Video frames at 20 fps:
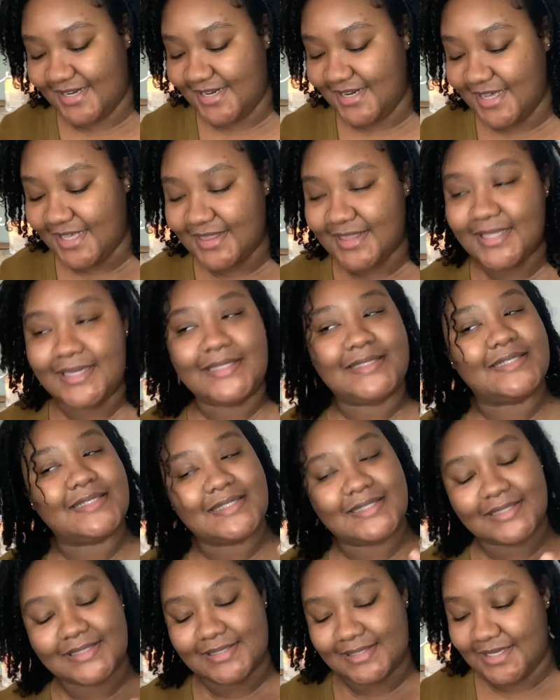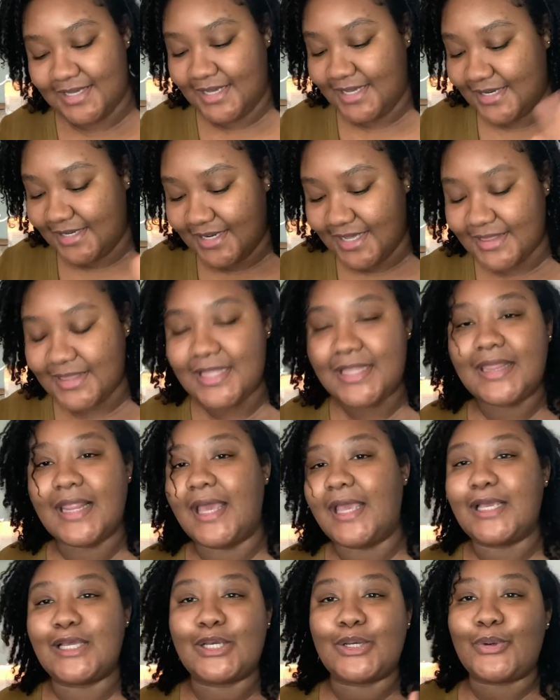Nothing just Nothing
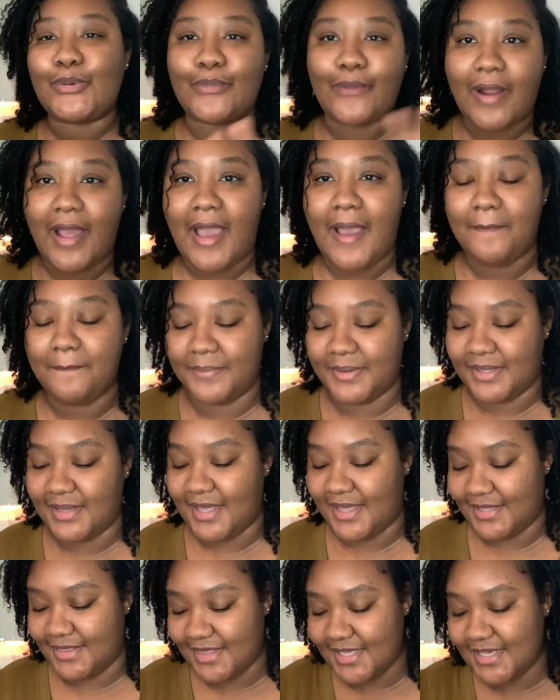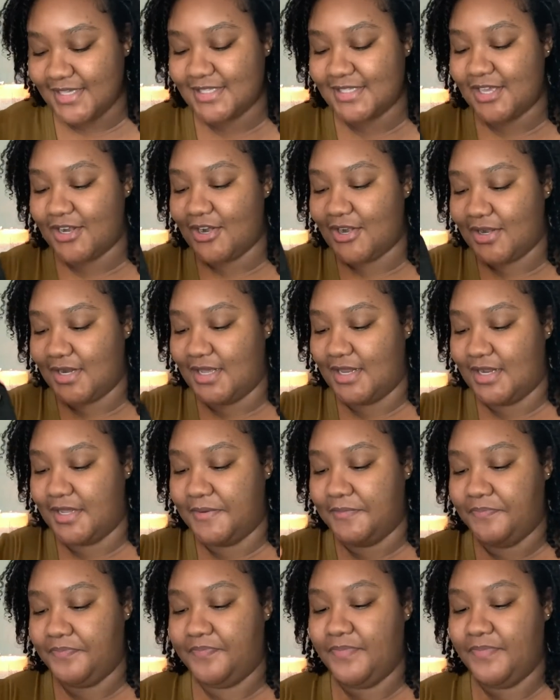like crap, but like things that are needed.